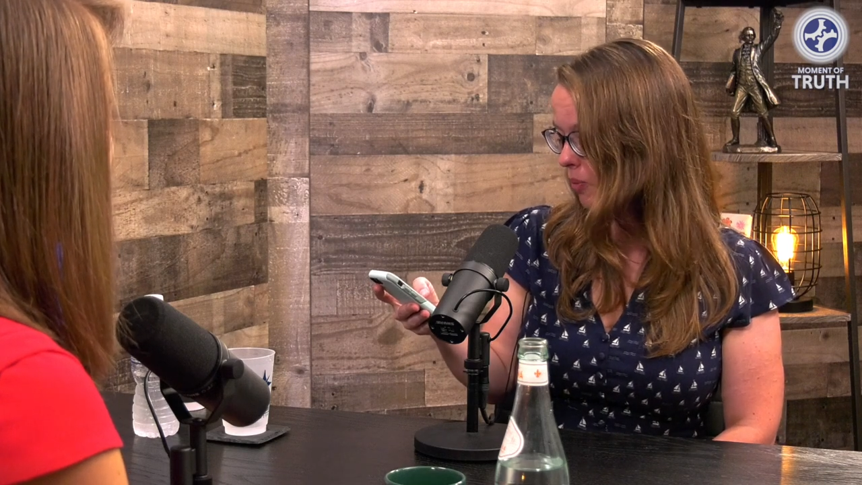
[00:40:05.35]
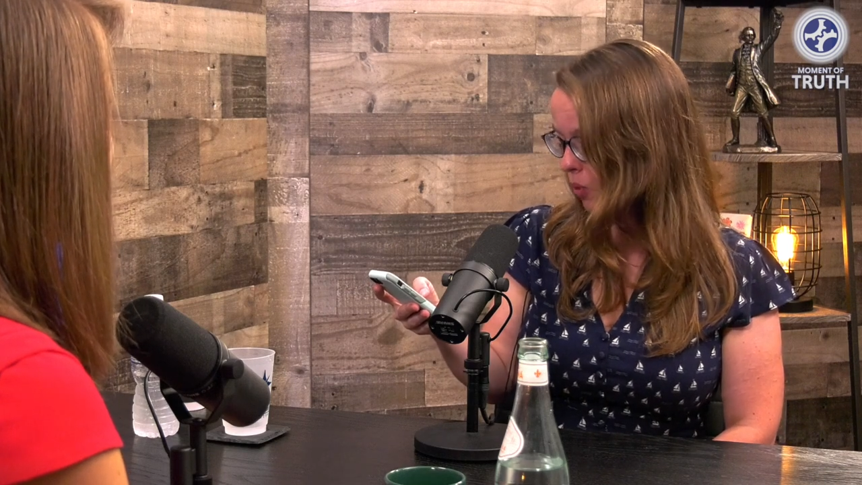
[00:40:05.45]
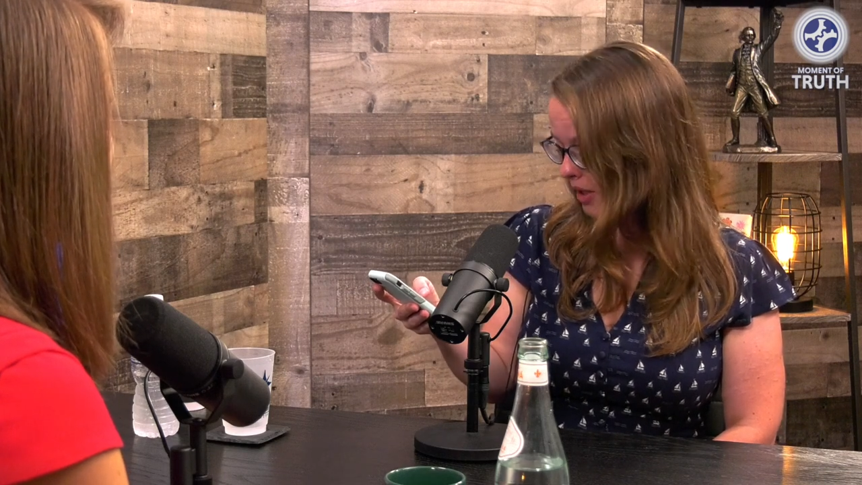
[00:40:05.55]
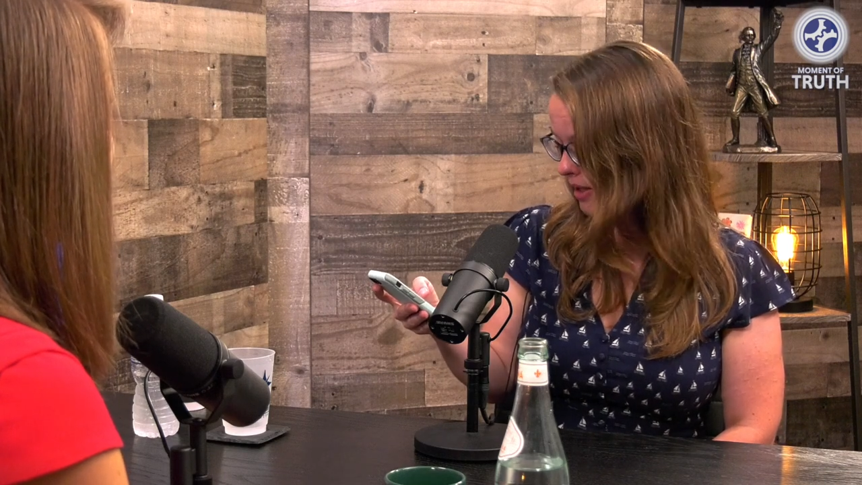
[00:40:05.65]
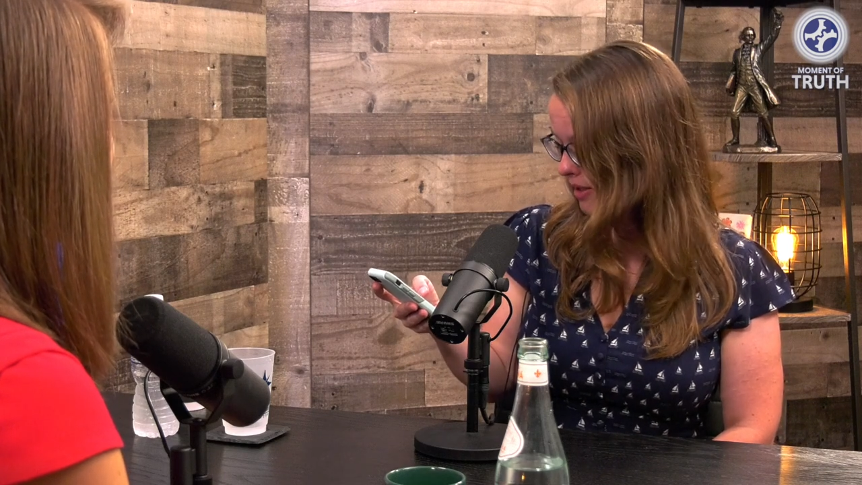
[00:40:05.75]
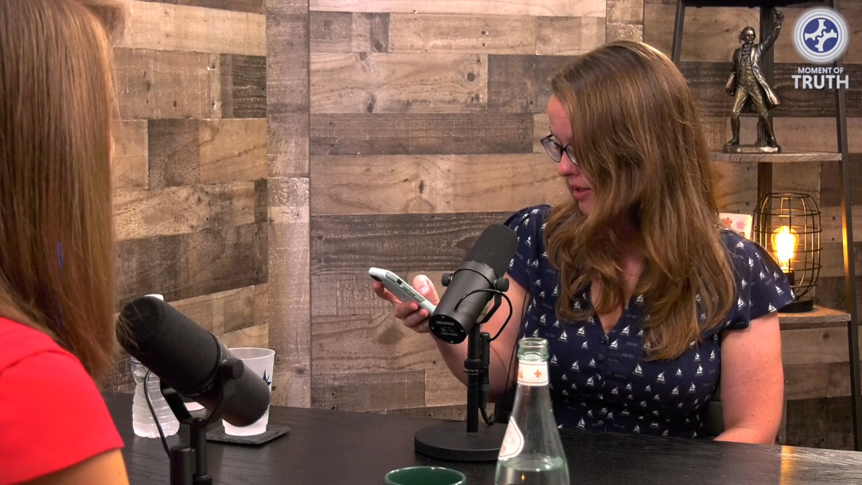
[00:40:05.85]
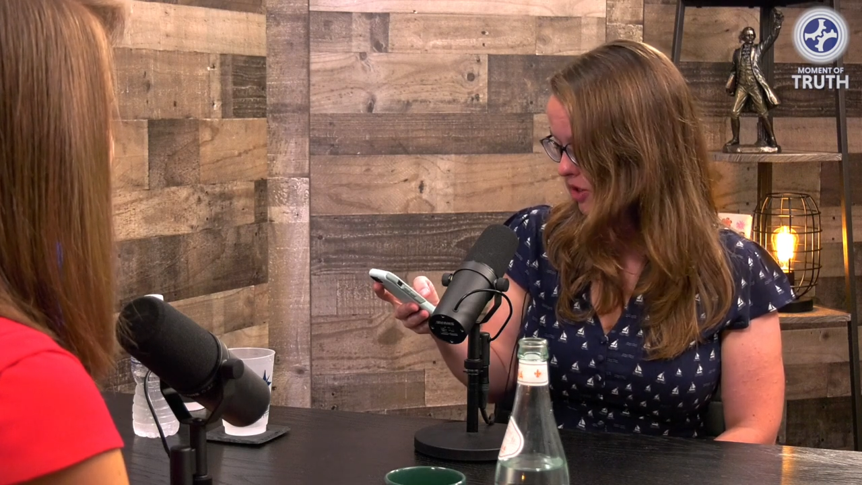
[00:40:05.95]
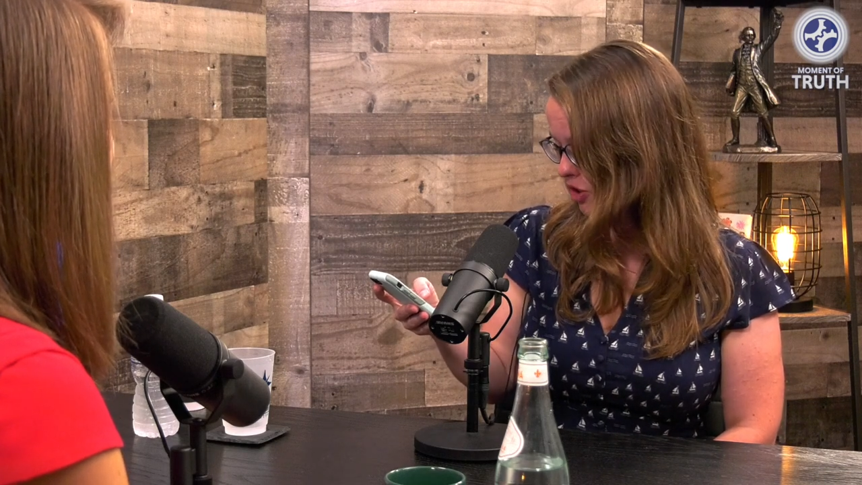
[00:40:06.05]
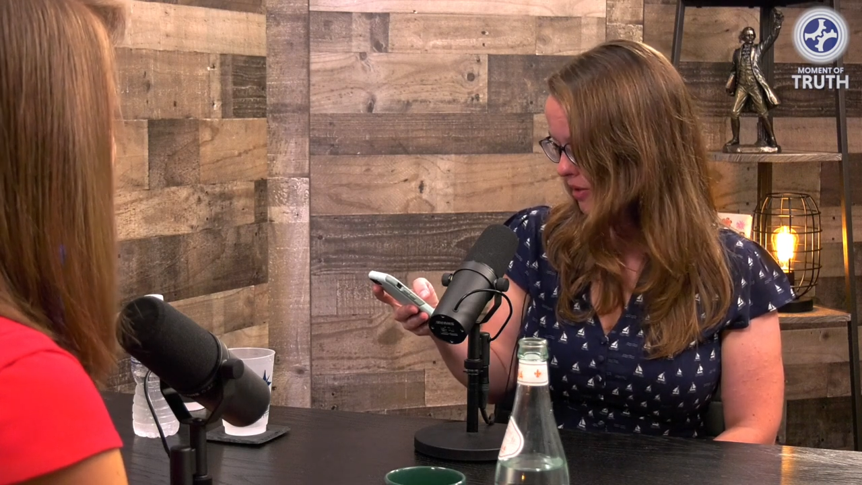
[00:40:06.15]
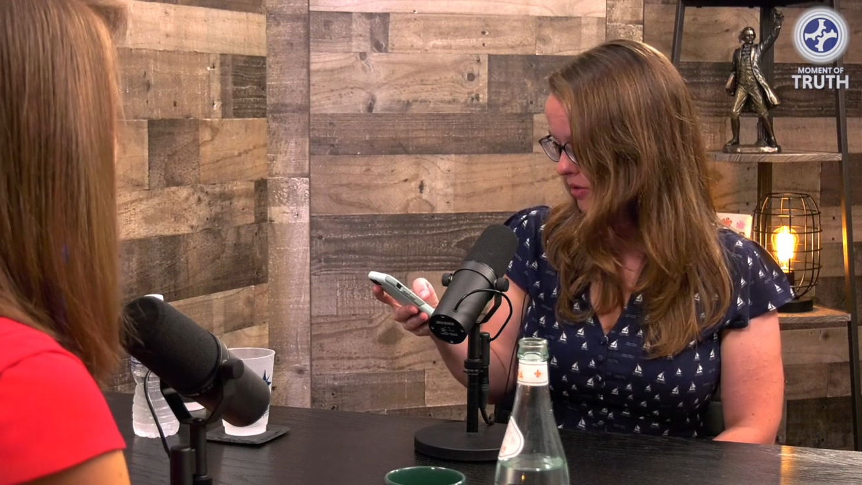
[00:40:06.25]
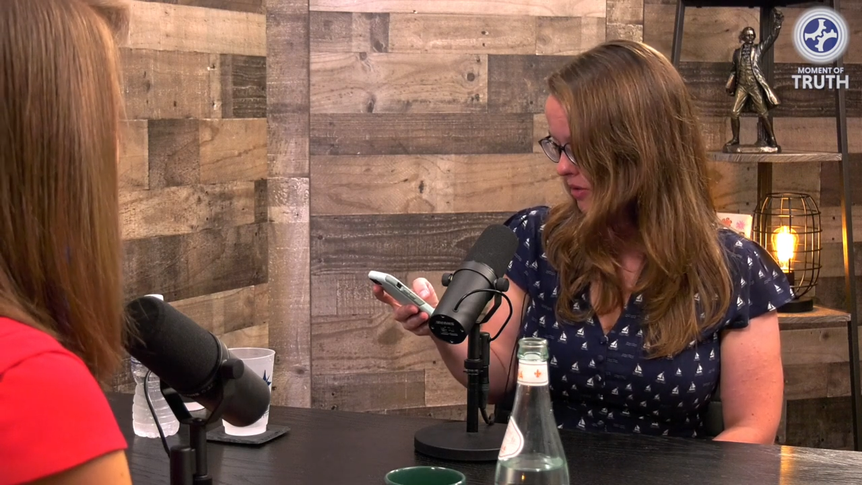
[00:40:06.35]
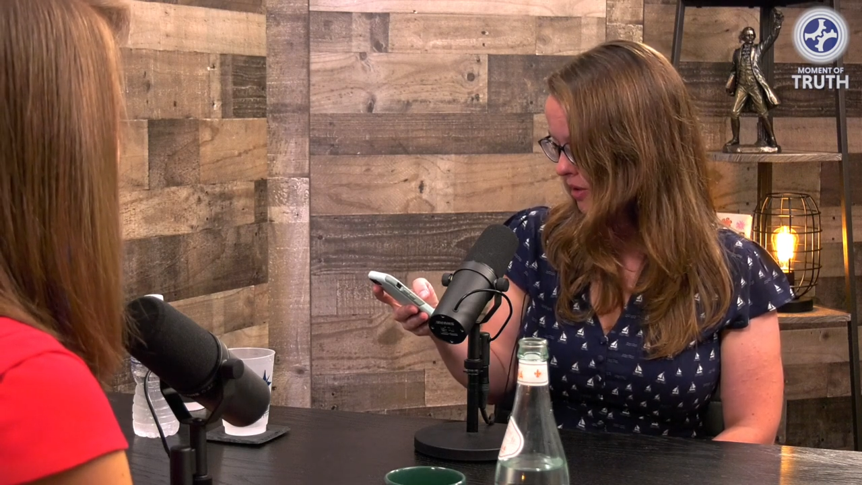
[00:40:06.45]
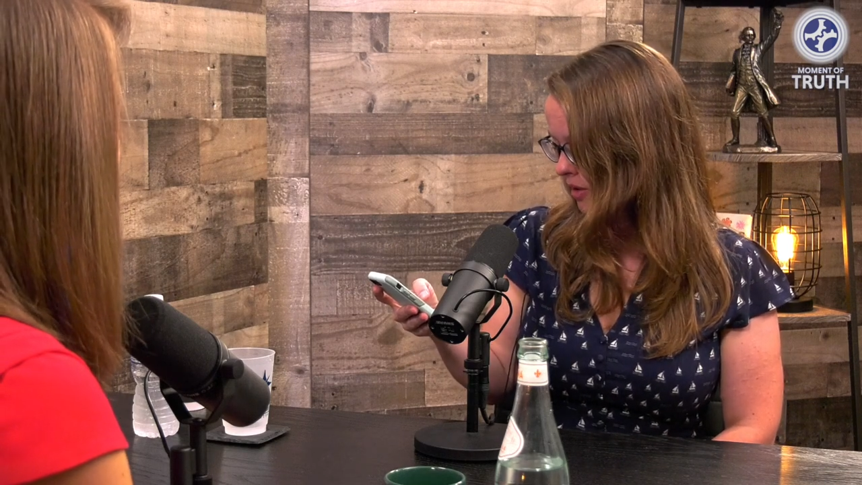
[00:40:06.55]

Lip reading: working conditions